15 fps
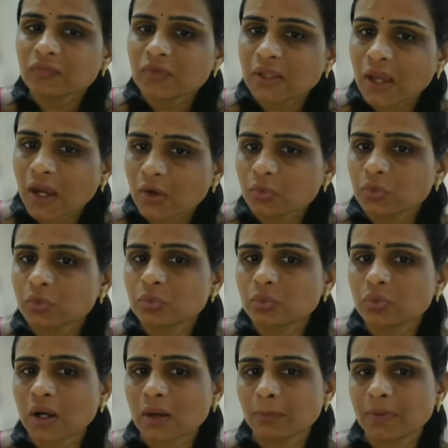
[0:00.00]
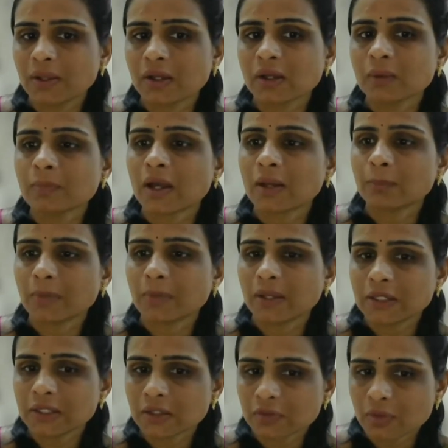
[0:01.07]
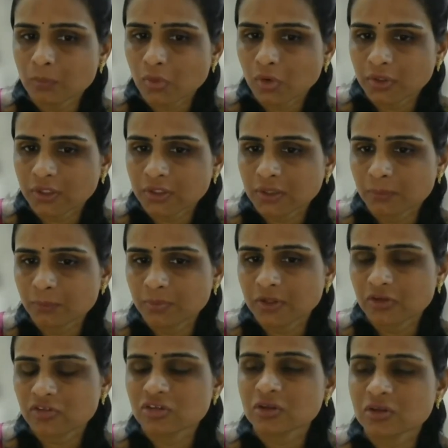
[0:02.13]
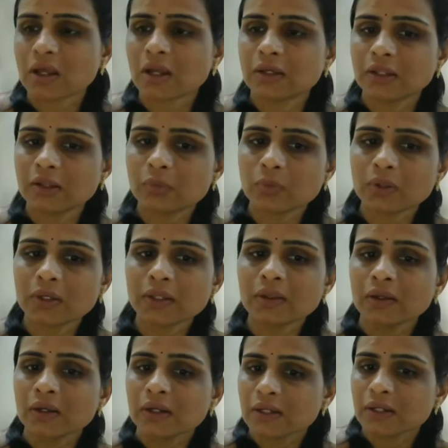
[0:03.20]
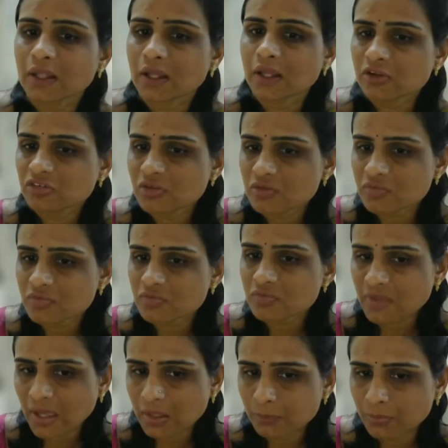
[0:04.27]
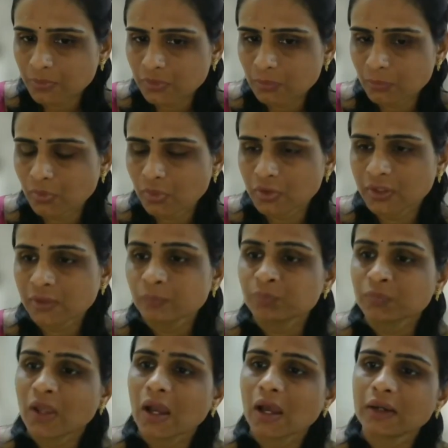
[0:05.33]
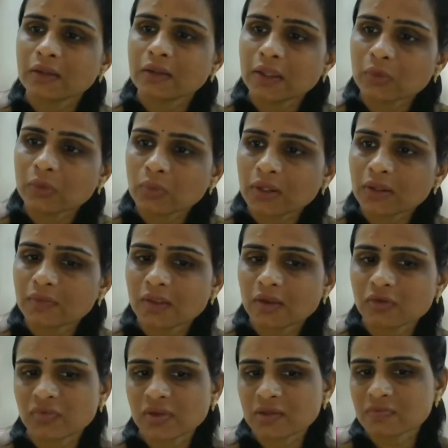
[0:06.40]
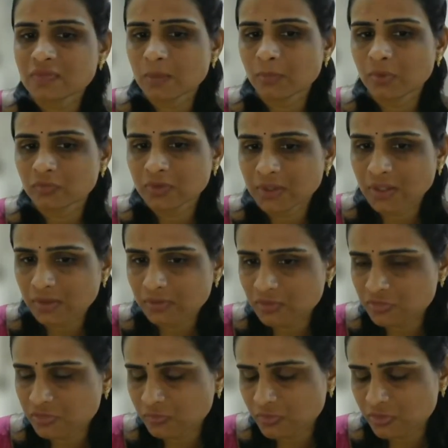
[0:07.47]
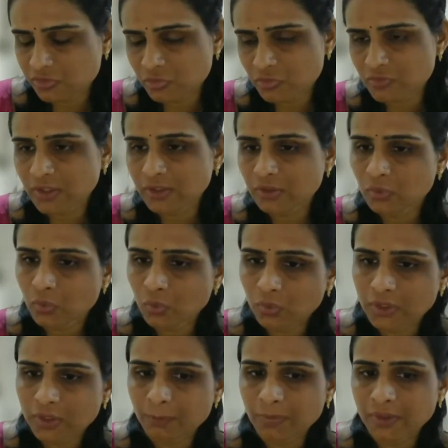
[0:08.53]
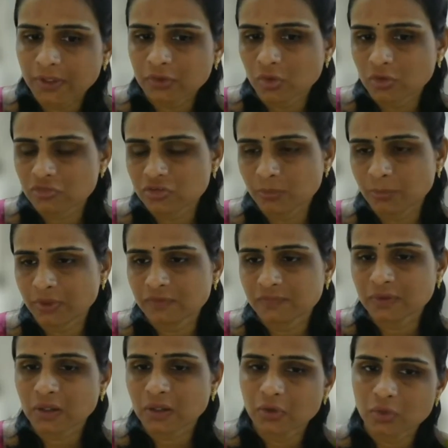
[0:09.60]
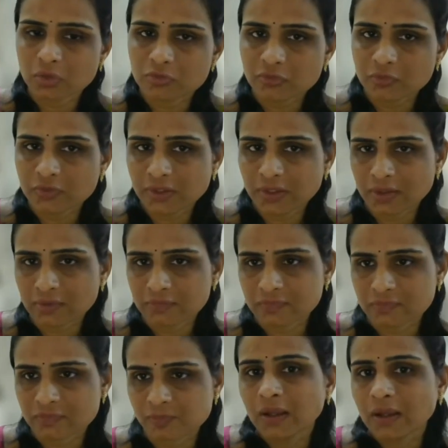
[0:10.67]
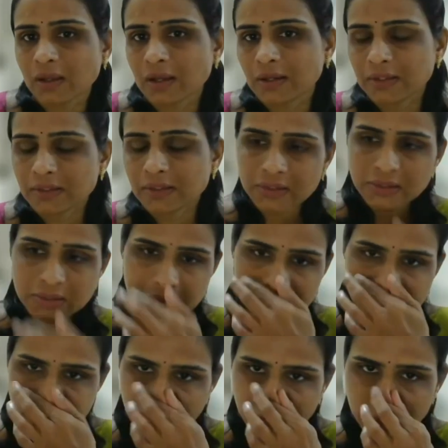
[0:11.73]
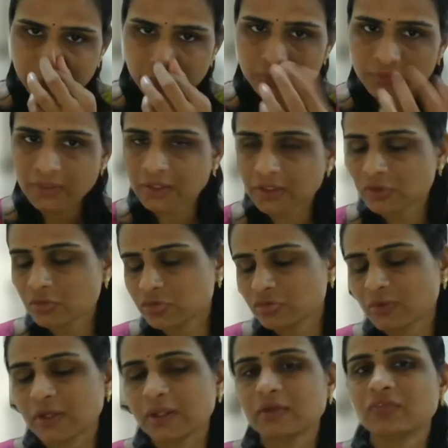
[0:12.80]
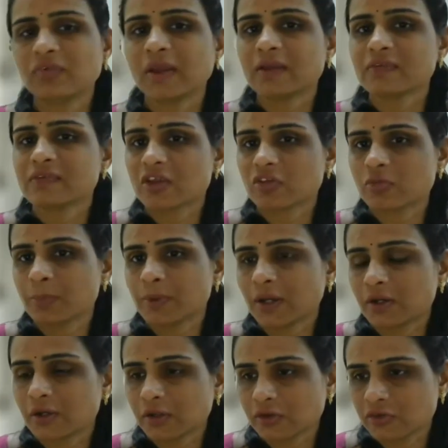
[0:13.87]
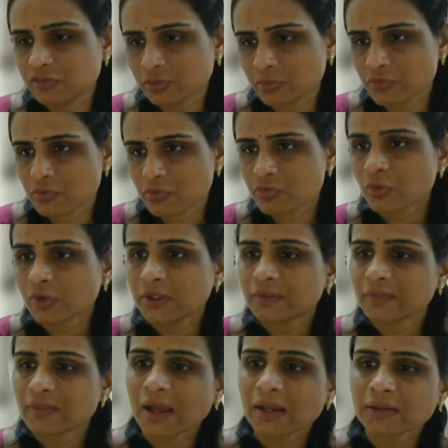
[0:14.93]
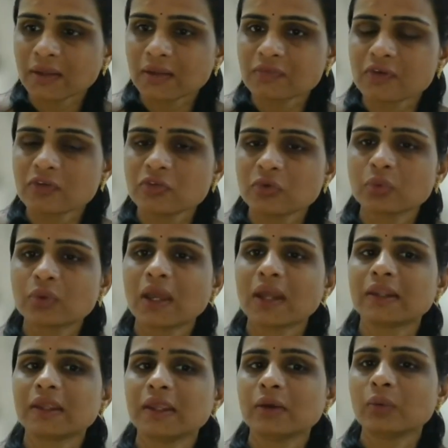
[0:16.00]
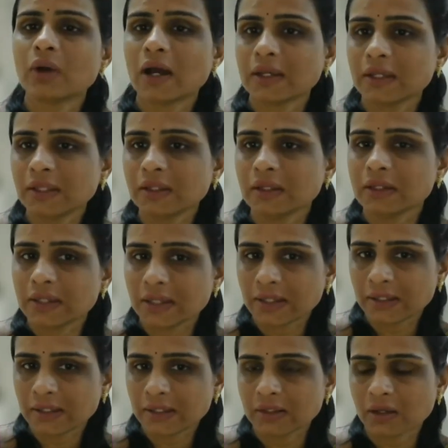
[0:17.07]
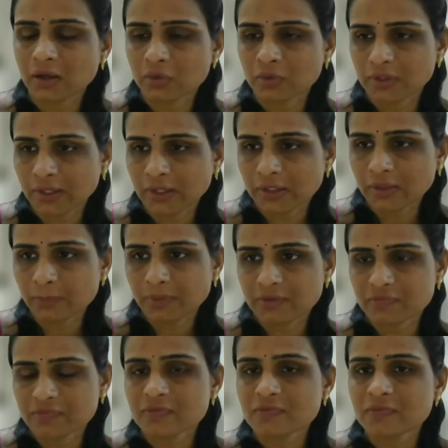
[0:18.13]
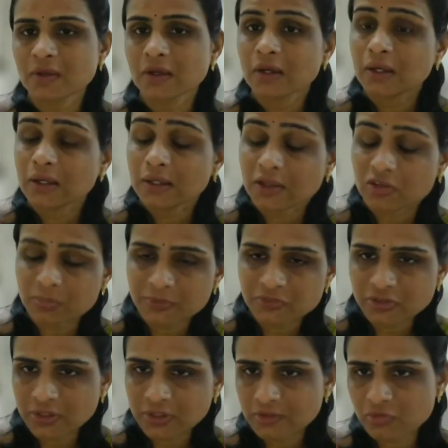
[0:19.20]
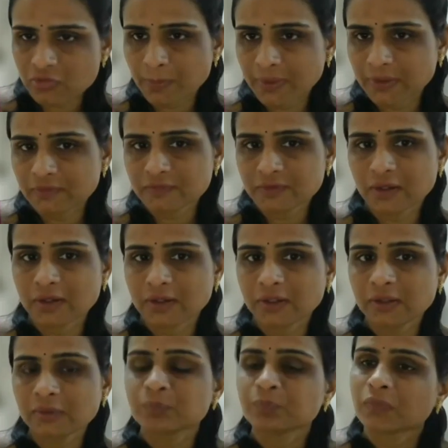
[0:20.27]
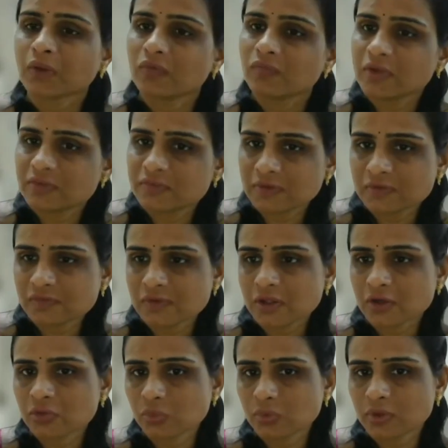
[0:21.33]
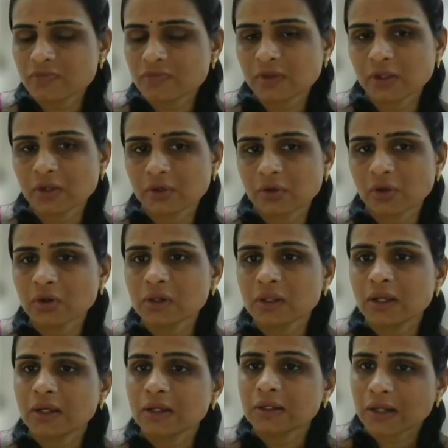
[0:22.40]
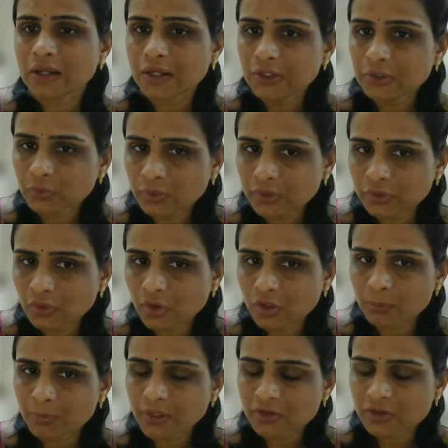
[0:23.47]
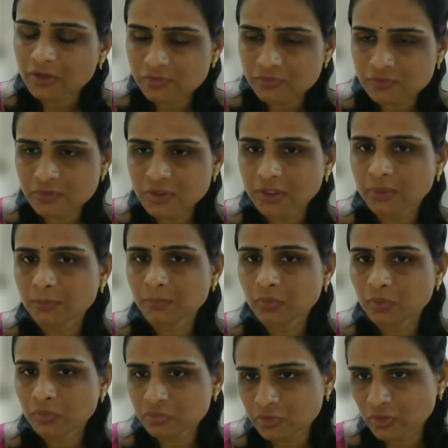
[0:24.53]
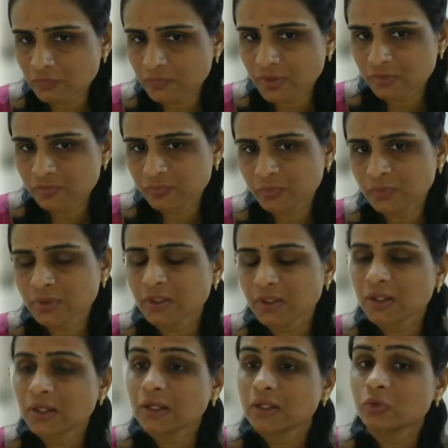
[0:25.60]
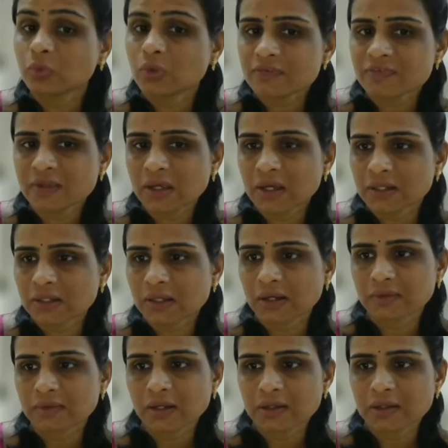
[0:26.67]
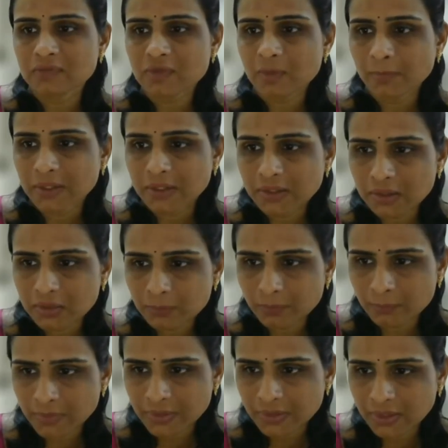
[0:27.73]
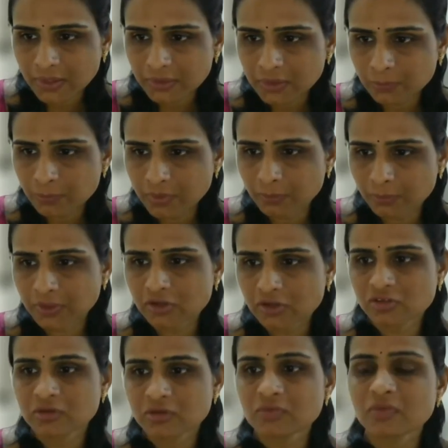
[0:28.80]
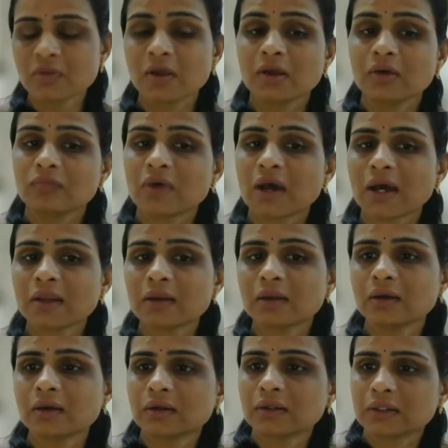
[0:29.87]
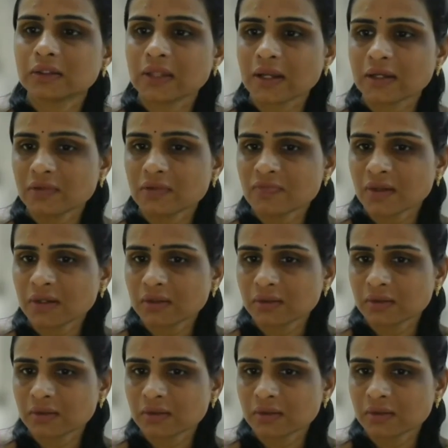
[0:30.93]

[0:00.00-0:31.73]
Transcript: we have to do abhyangam and maintain the body temperature, and equally nourish the scalp and the body. And equally they face some of the digestive issues like colic pain, constipation, and also the gases. And in early childhood they usually face respiratory issues. So in that cases you can give honey daily, on a daily basis, especially the spiced honey with ginger, tulasi and all. Try to incorporate ginger in most of their food. Tulasi arka, that is a medicated preparations where that is an